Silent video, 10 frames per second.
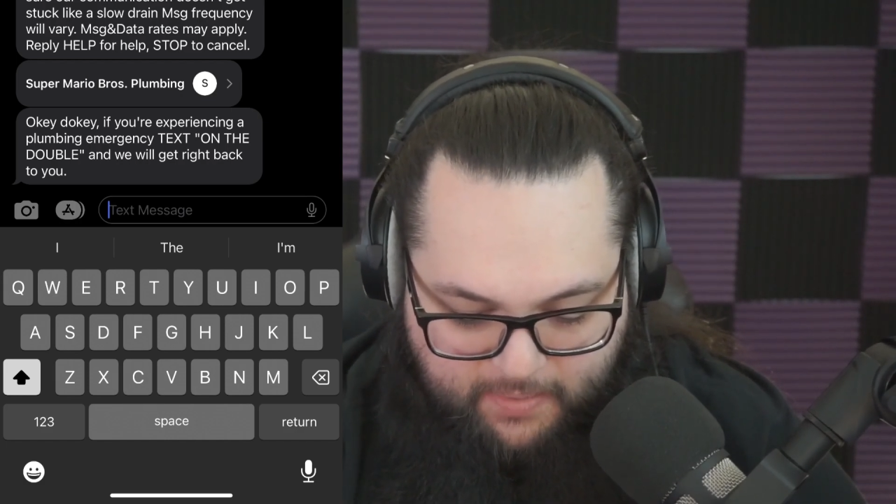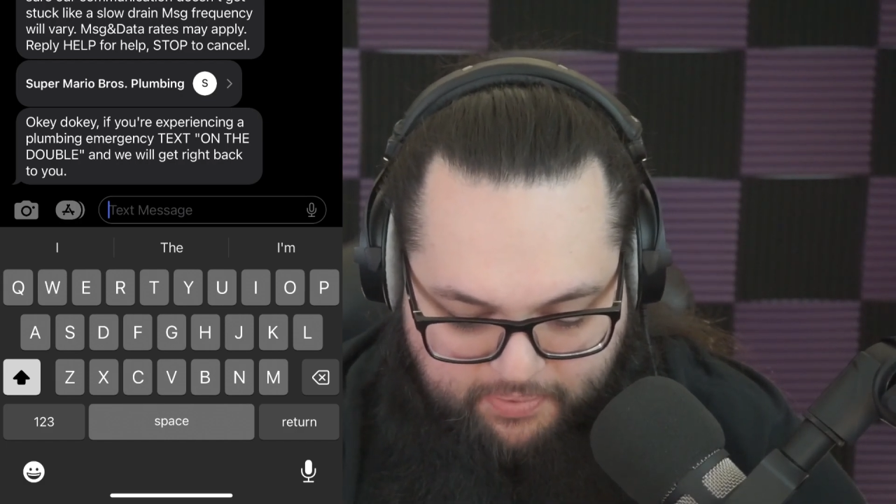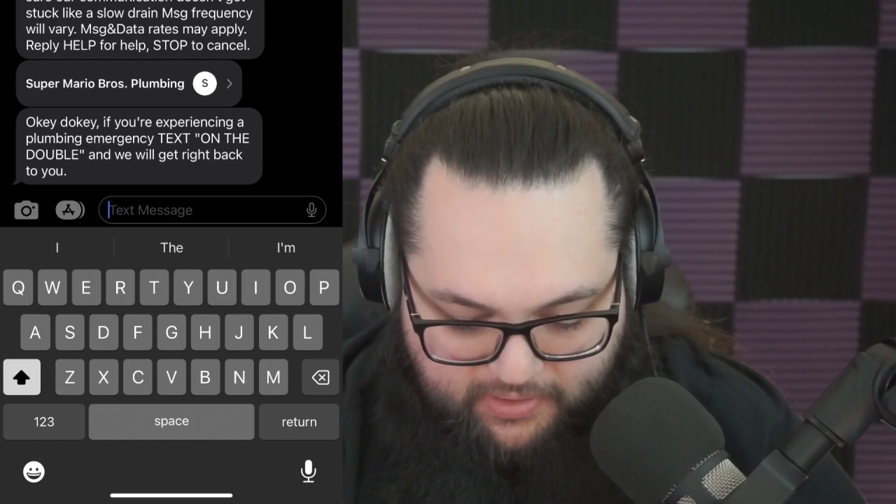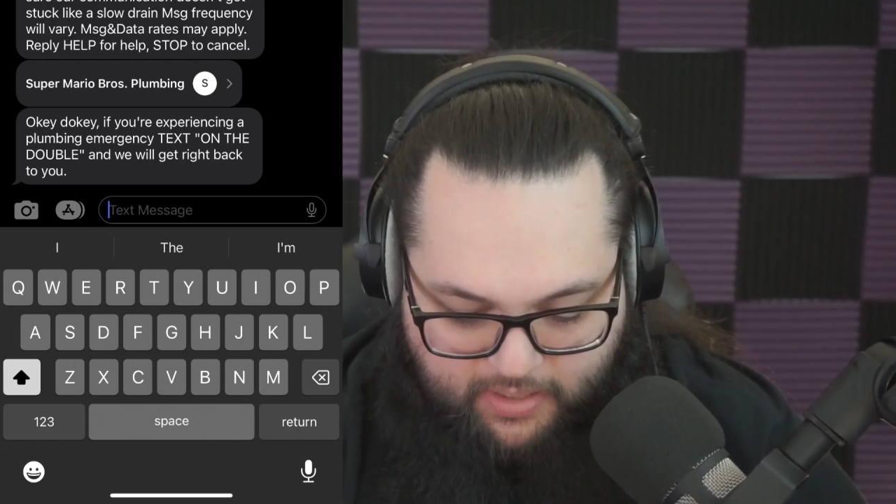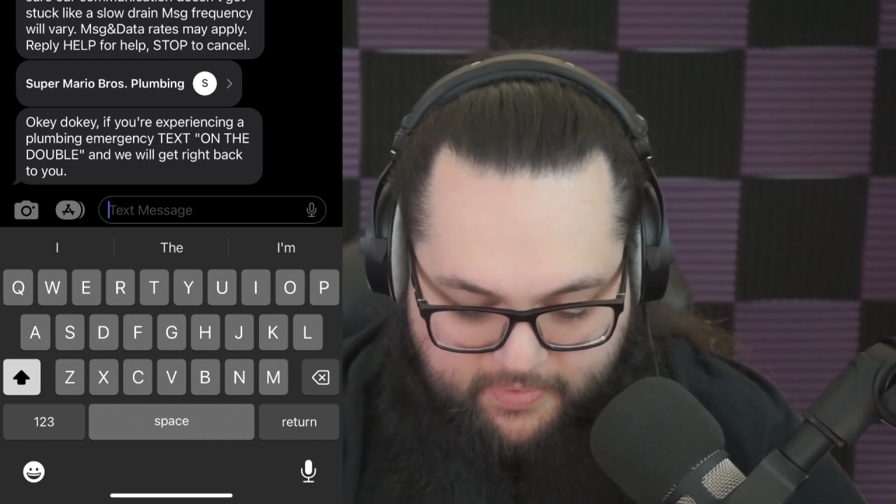a
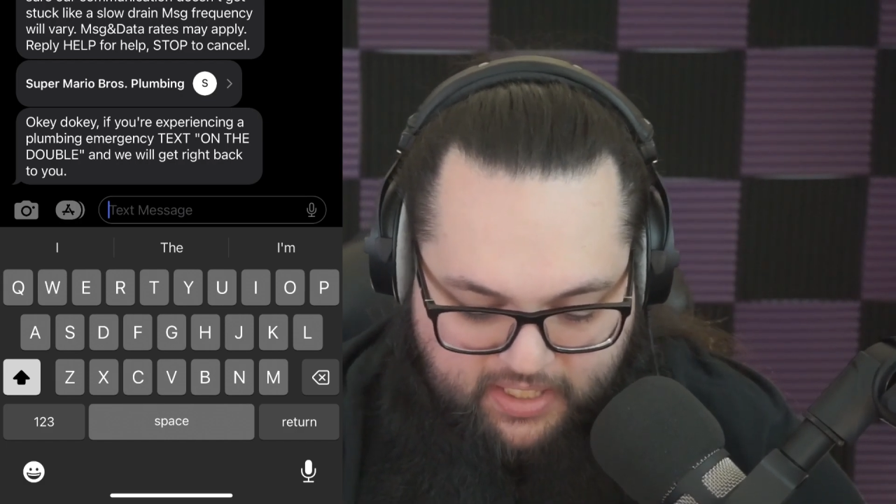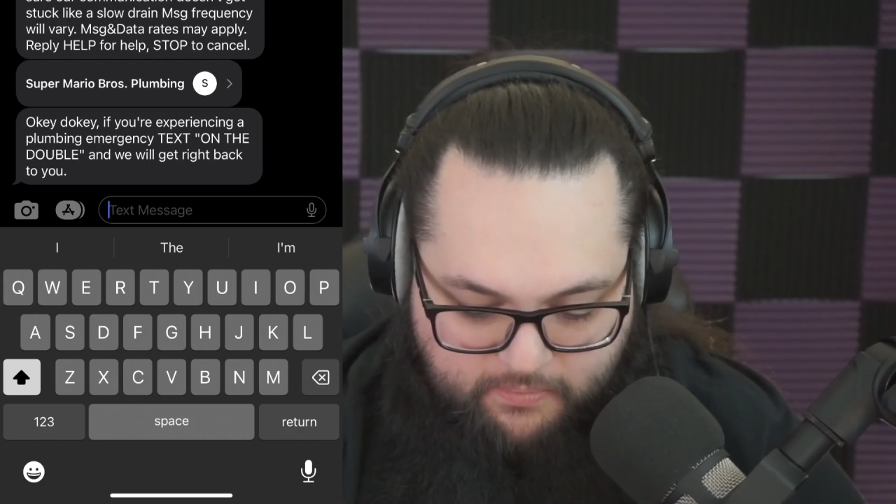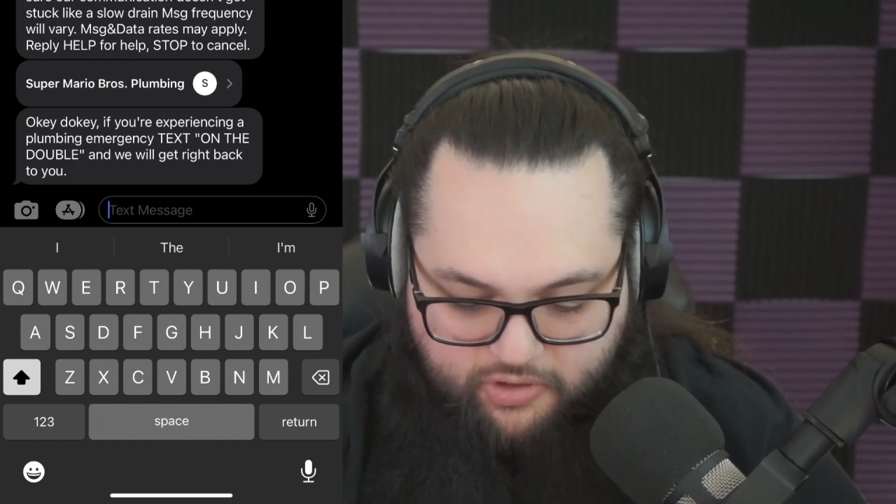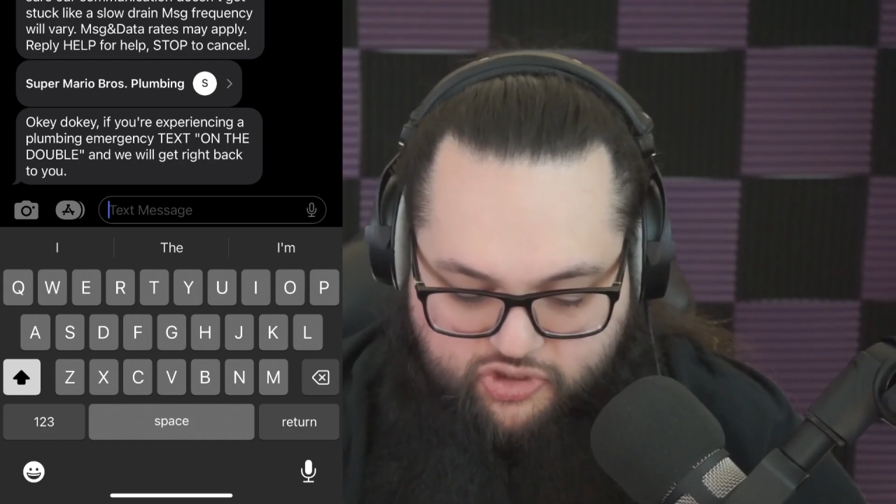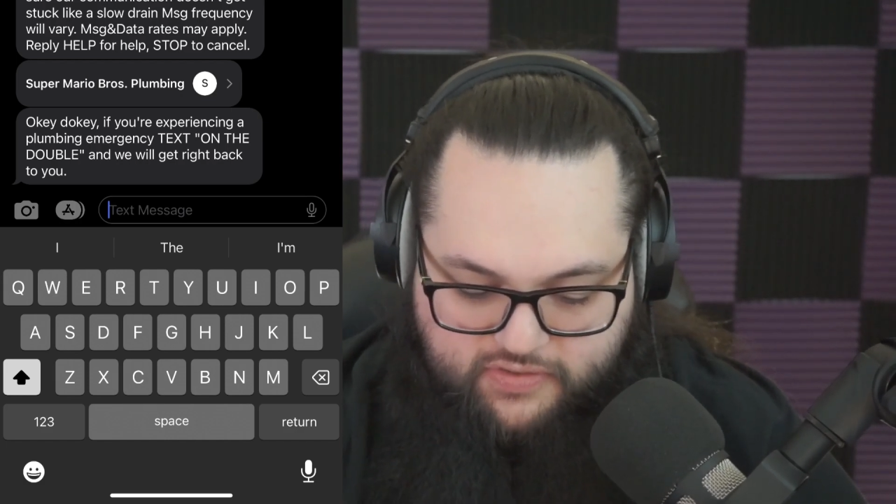plumbing
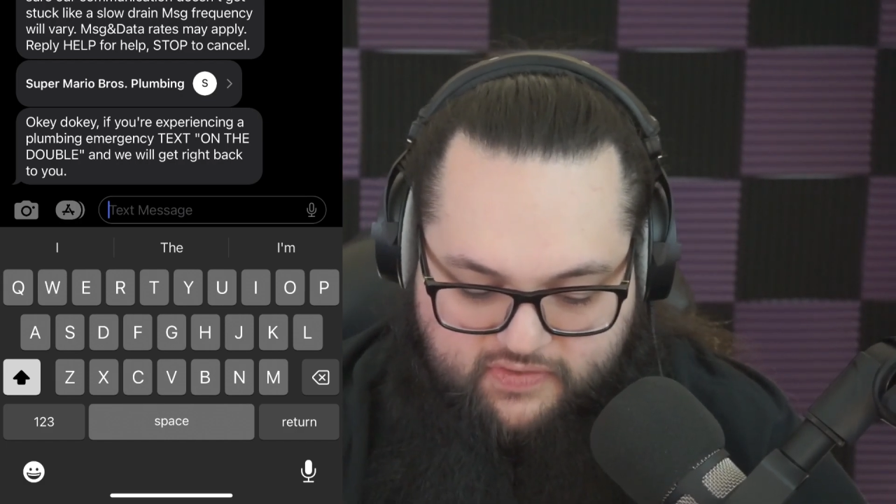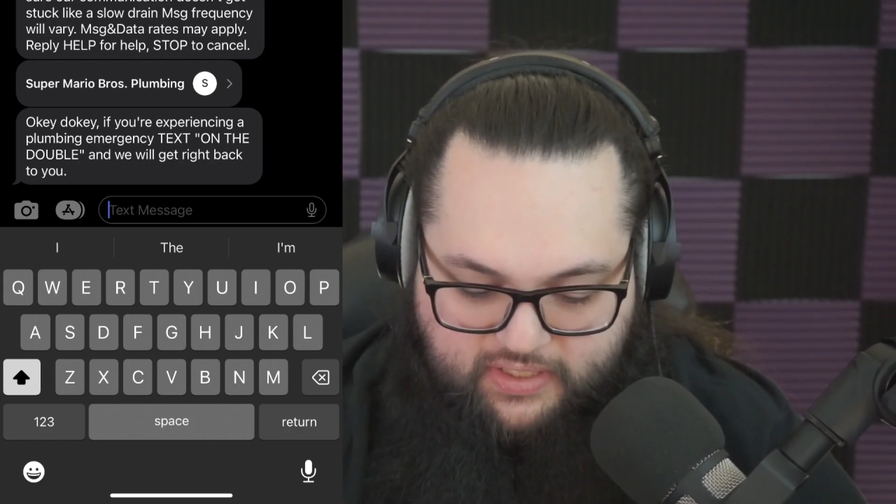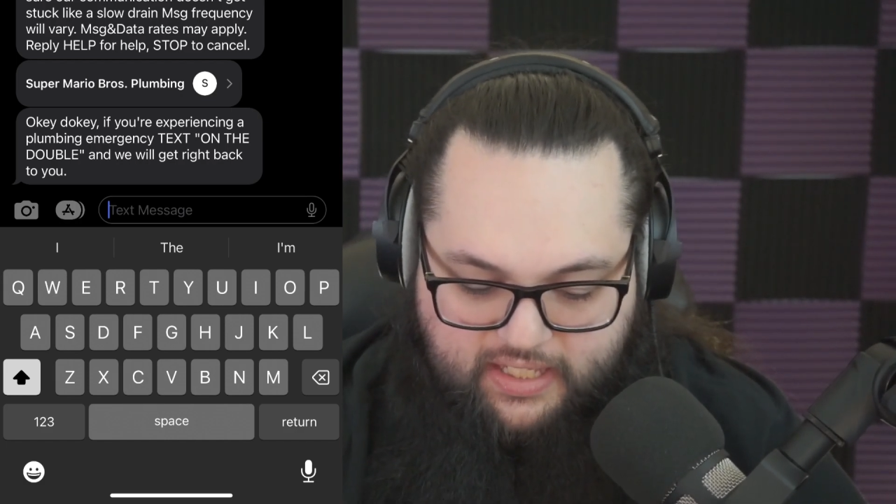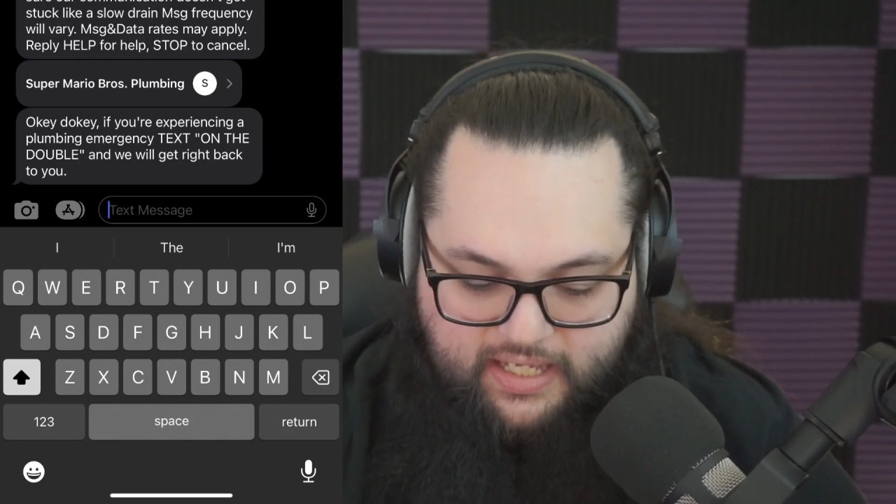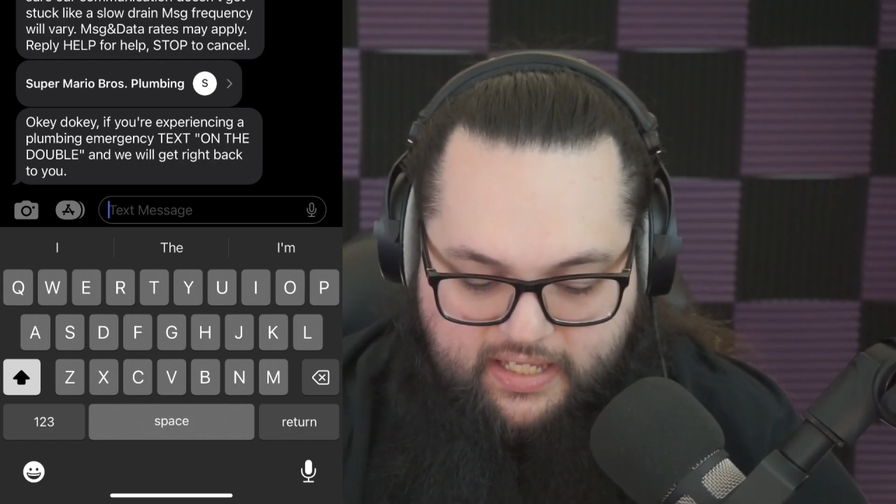
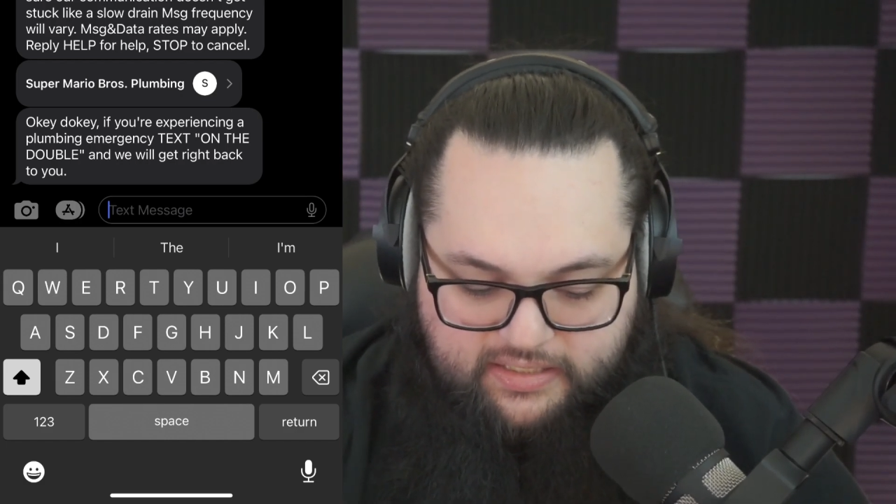emergency,